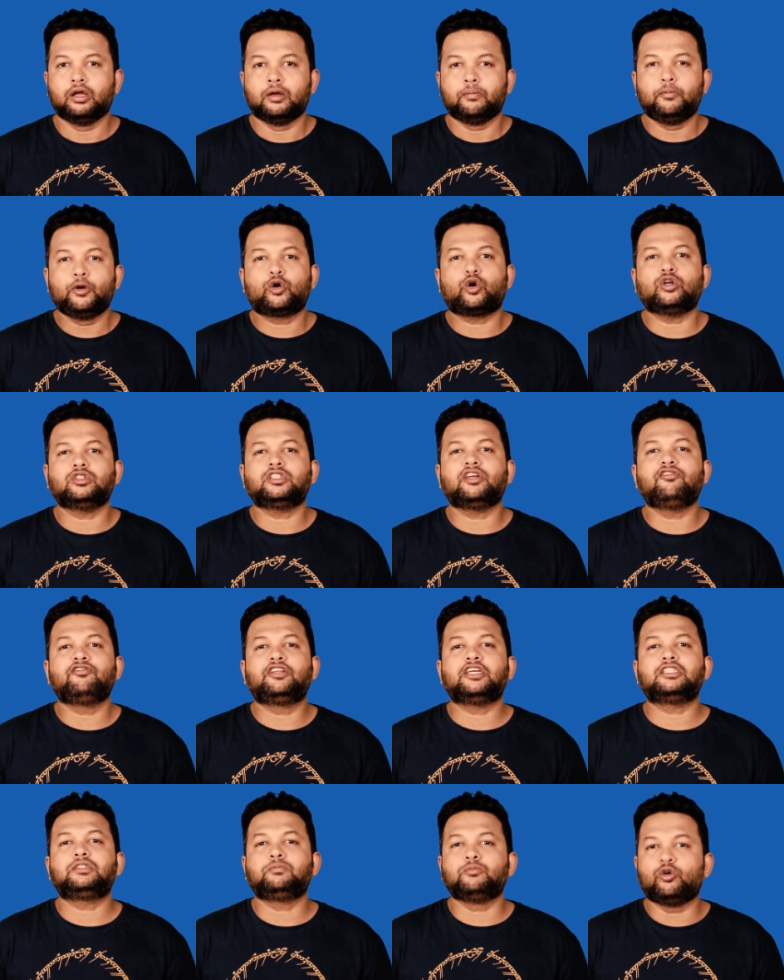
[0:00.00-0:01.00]
Because if
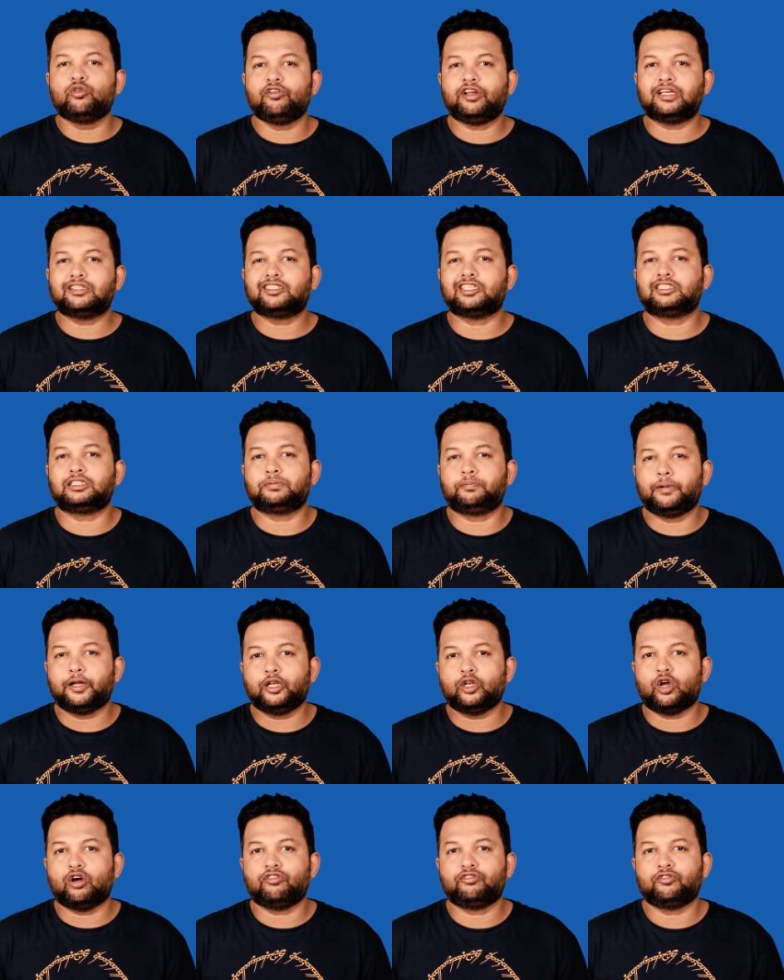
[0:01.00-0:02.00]
this movie is a
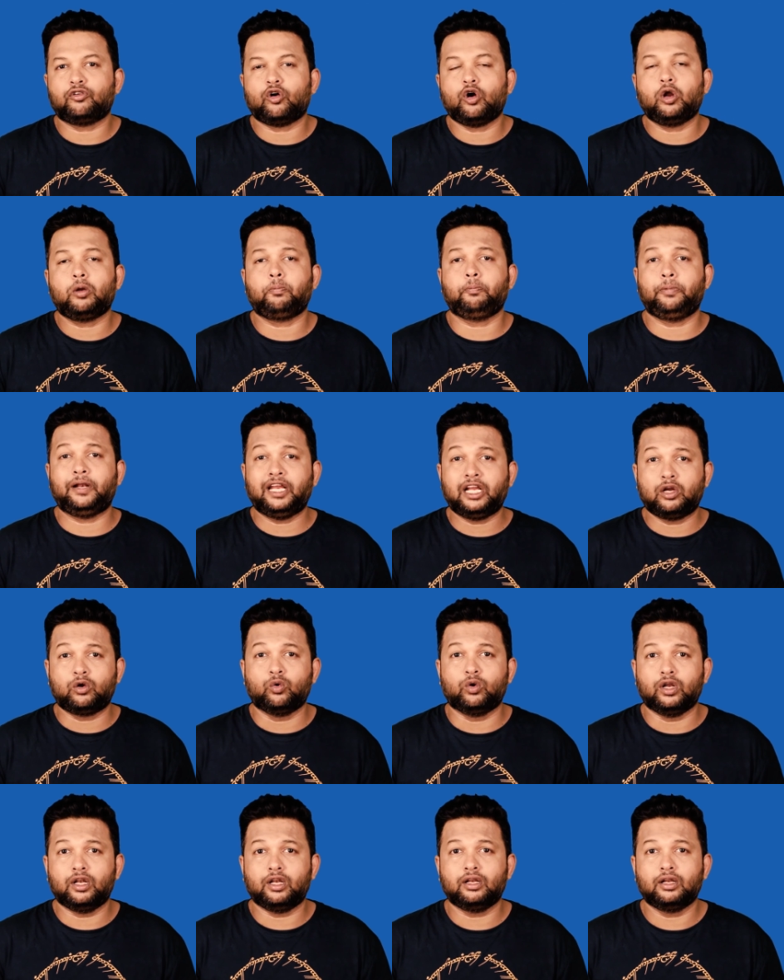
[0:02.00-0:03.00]
spin-off or
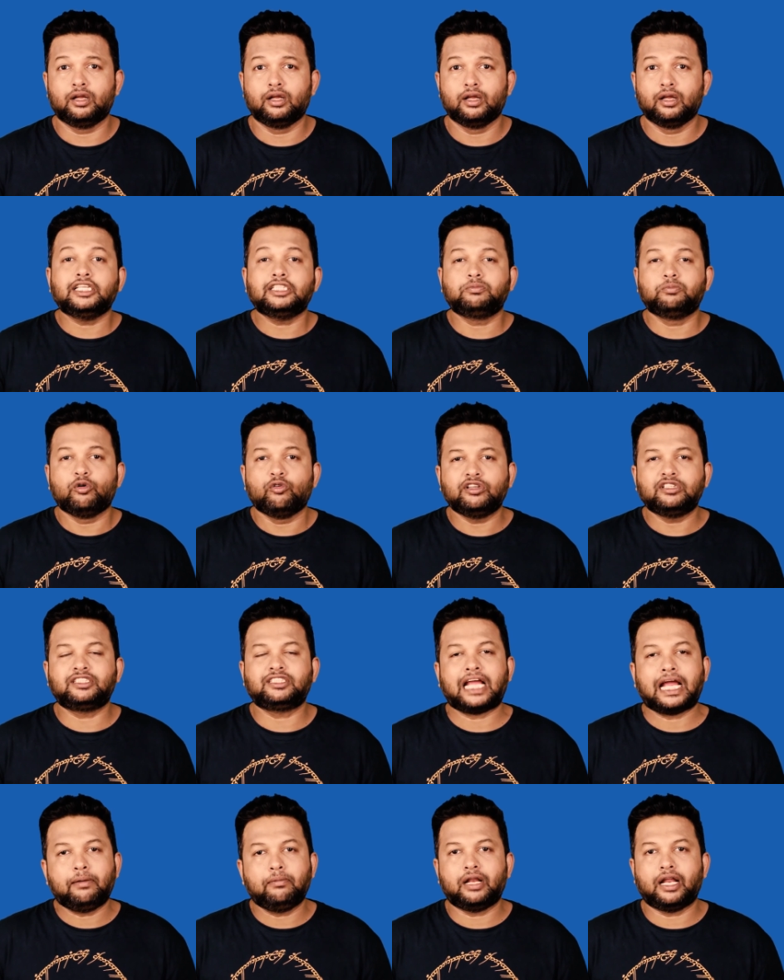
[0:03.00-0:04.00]
prequel, this movie's
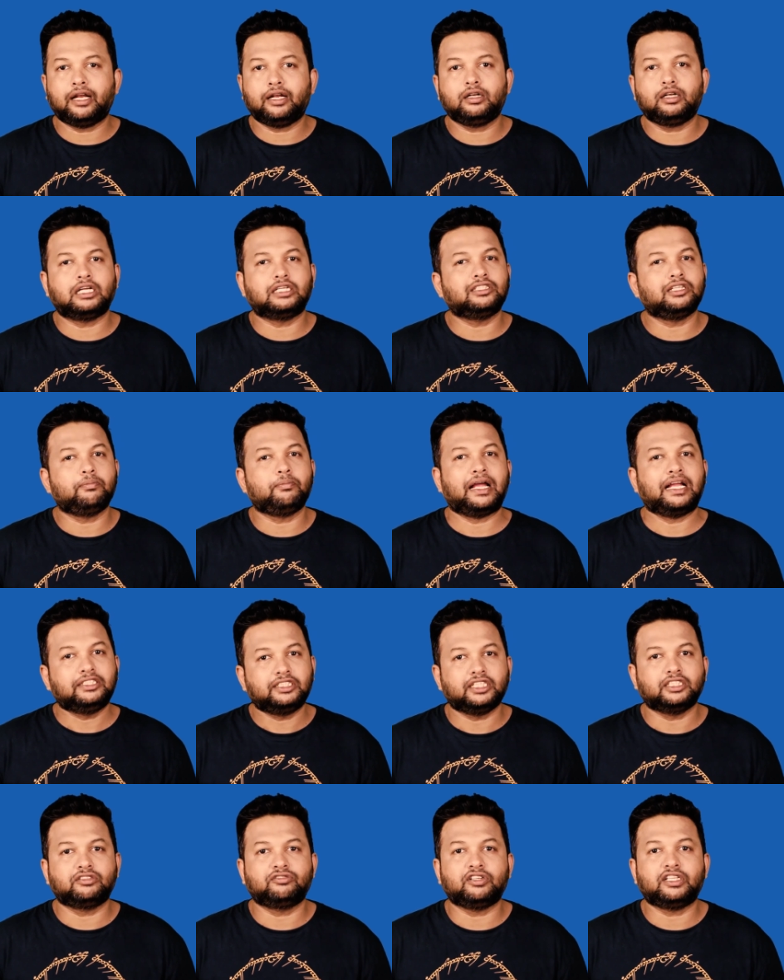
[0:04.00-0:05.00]
timeline doesn't
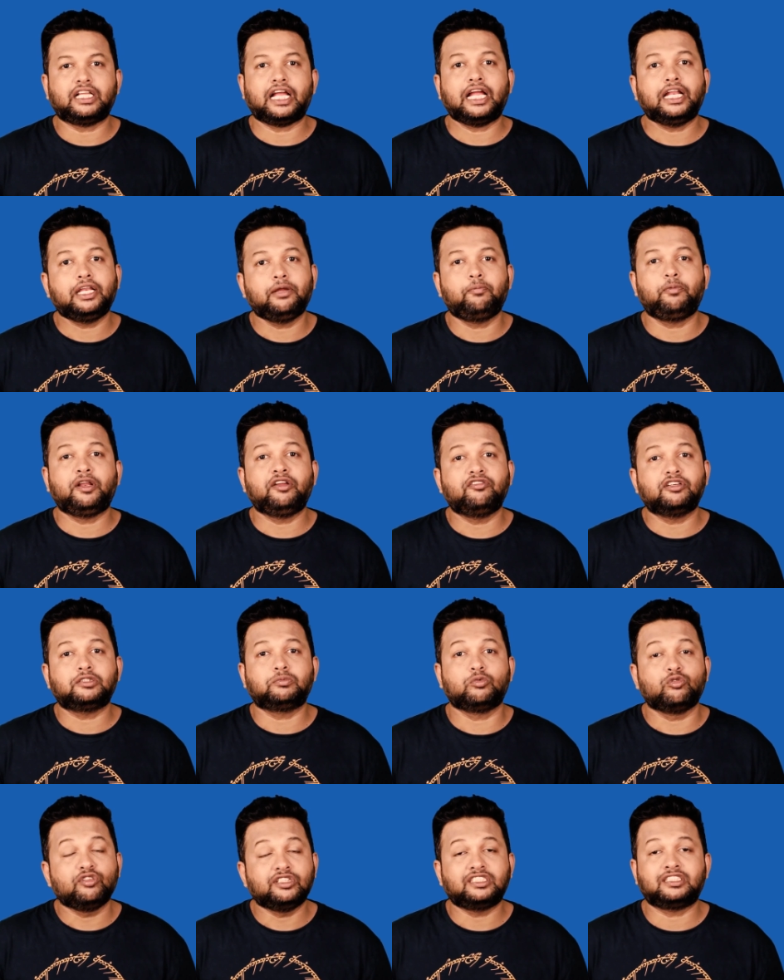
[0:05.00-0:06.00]
matches with any previous
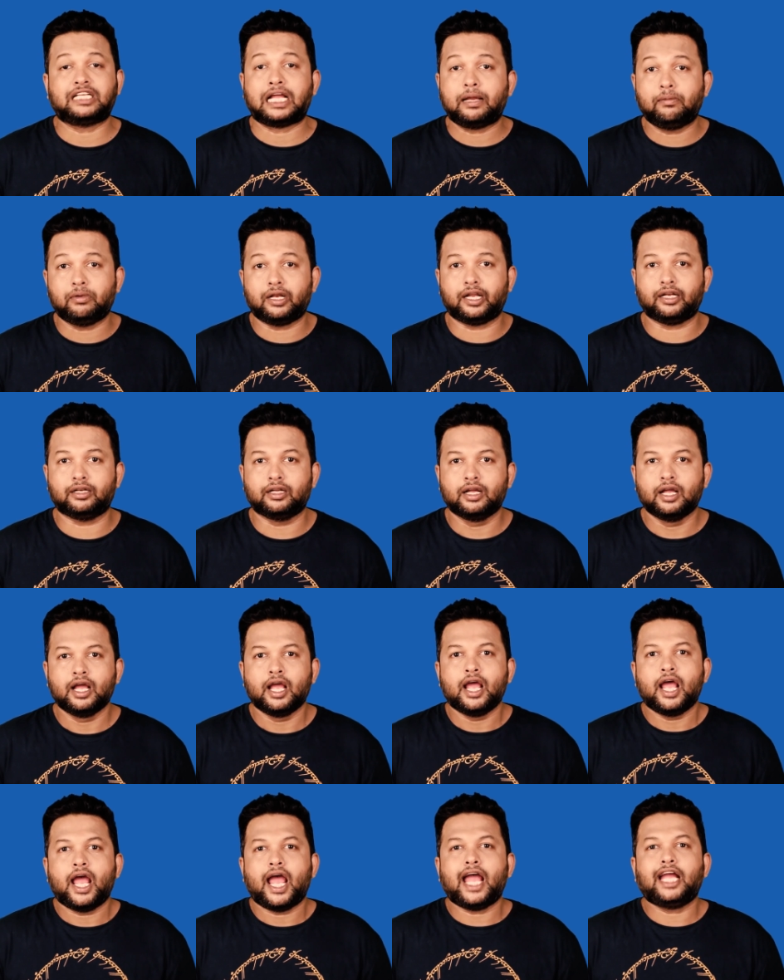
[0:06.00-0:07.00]
movie's timeline.
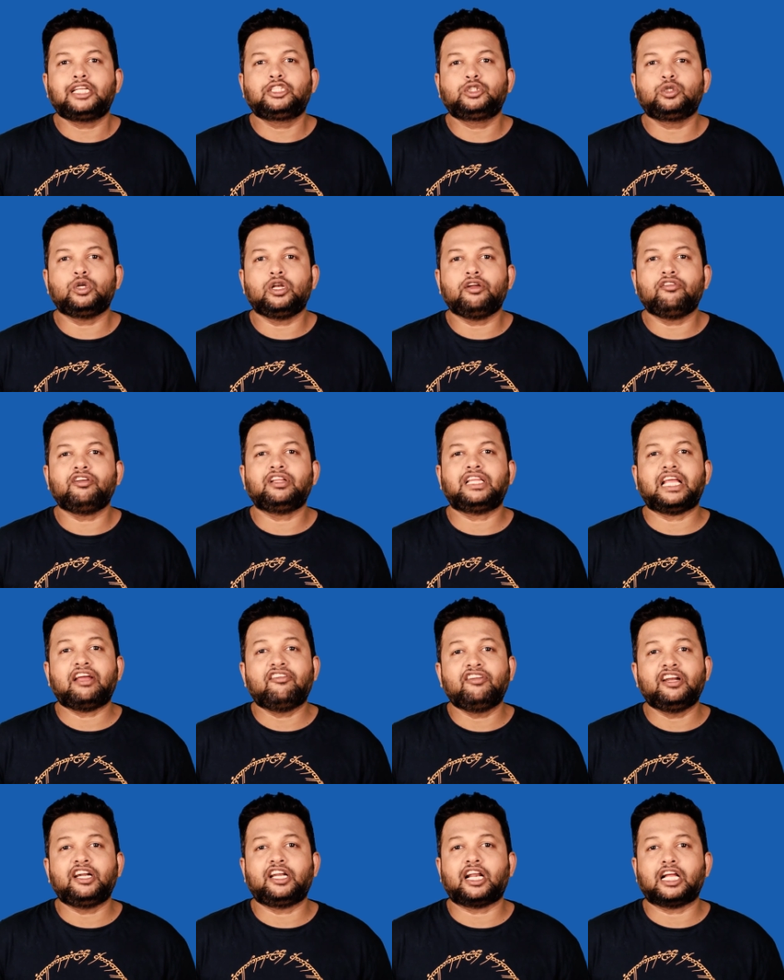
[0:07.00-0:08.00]
Actually, with
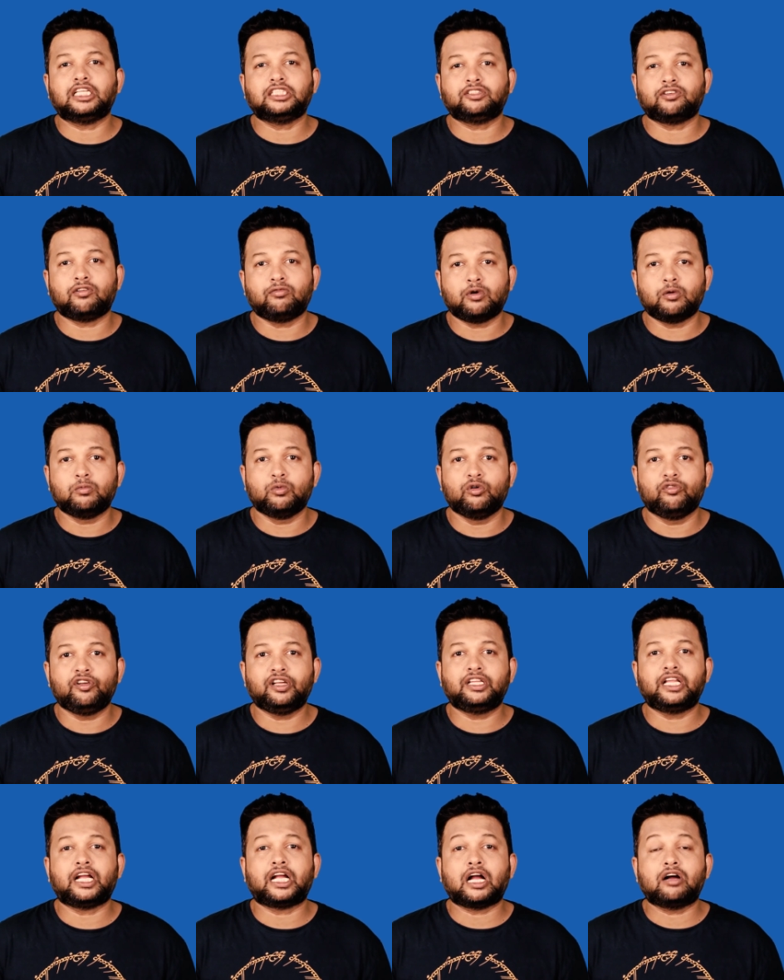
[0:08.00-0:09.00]
every Transformer movie,
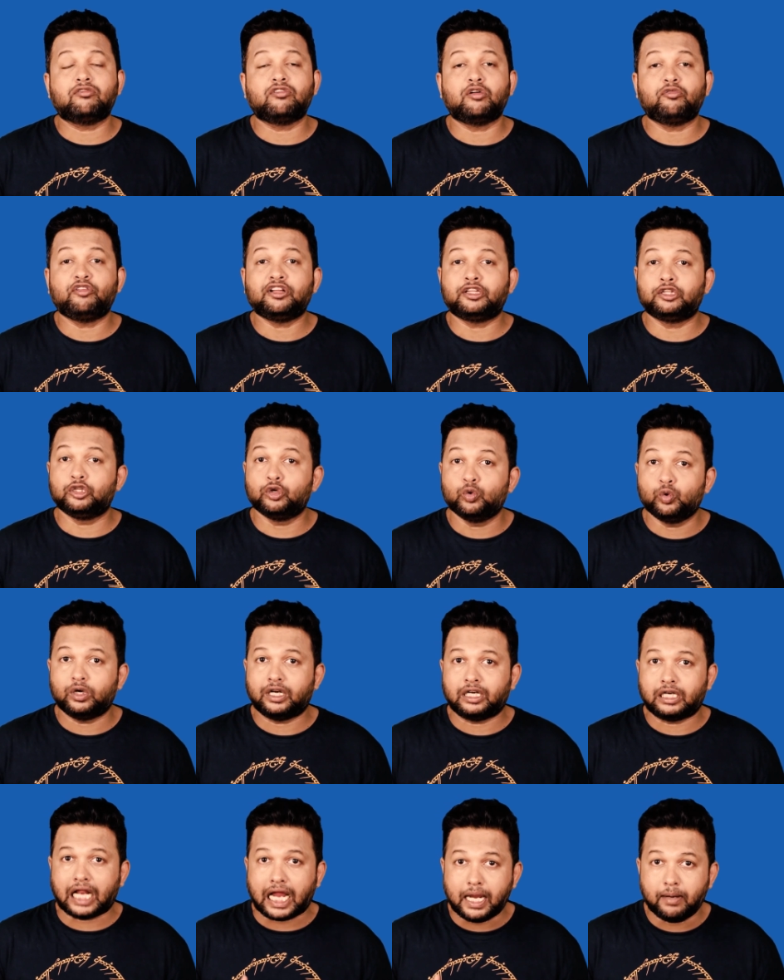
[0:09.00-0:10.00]
they come up with new
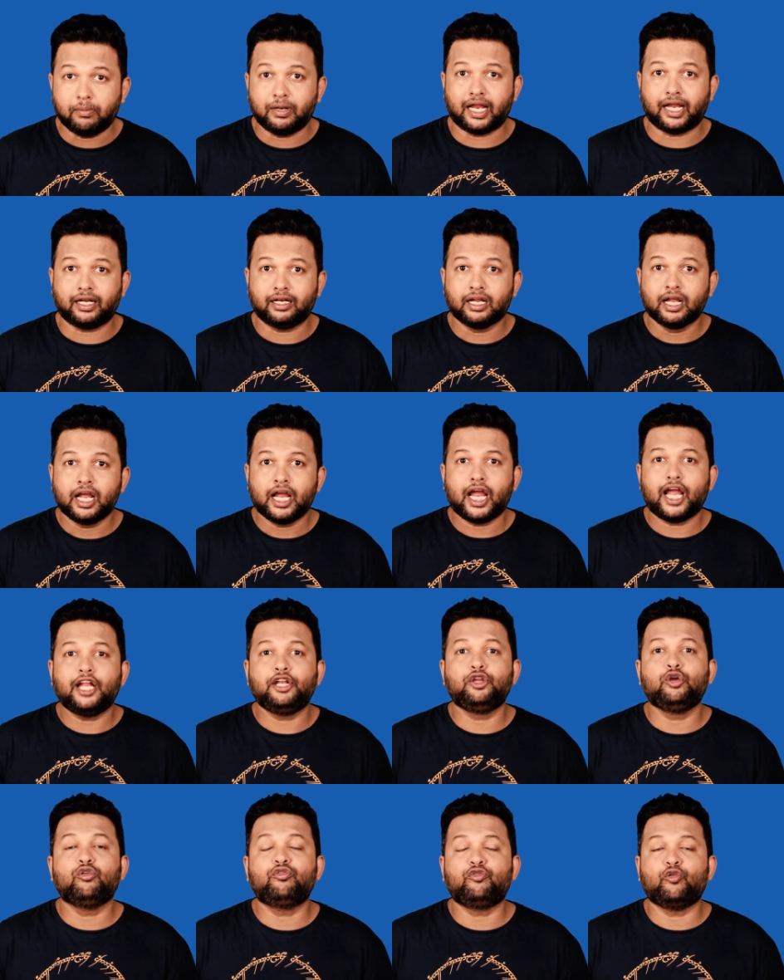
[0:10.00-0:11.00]
timeline and
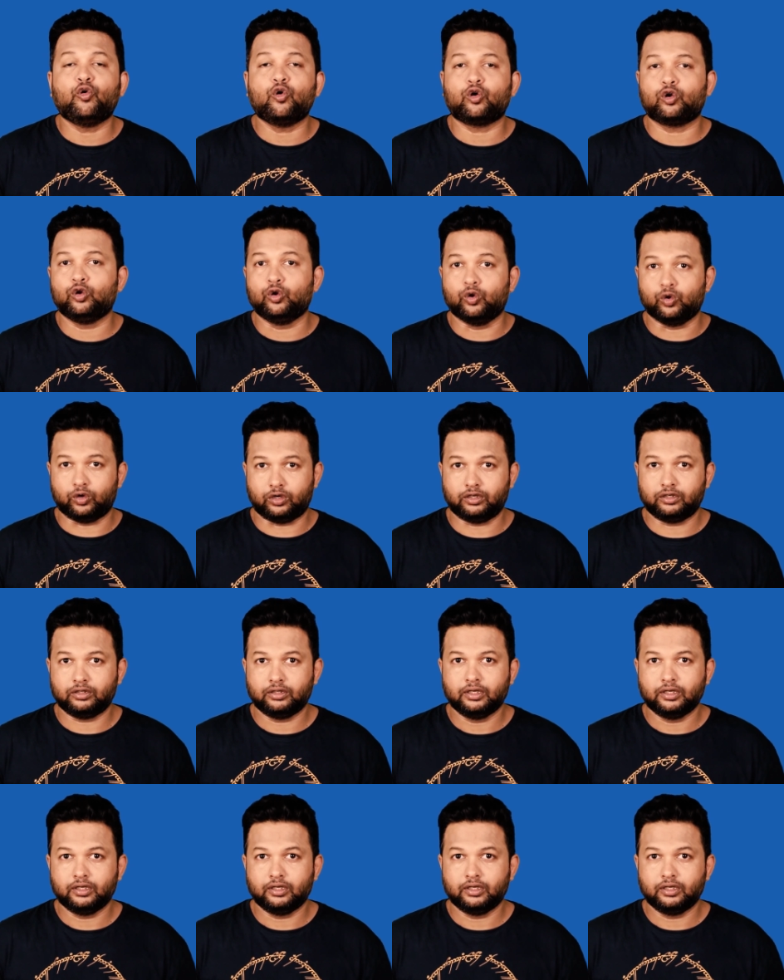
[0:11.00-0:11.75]
new folklore.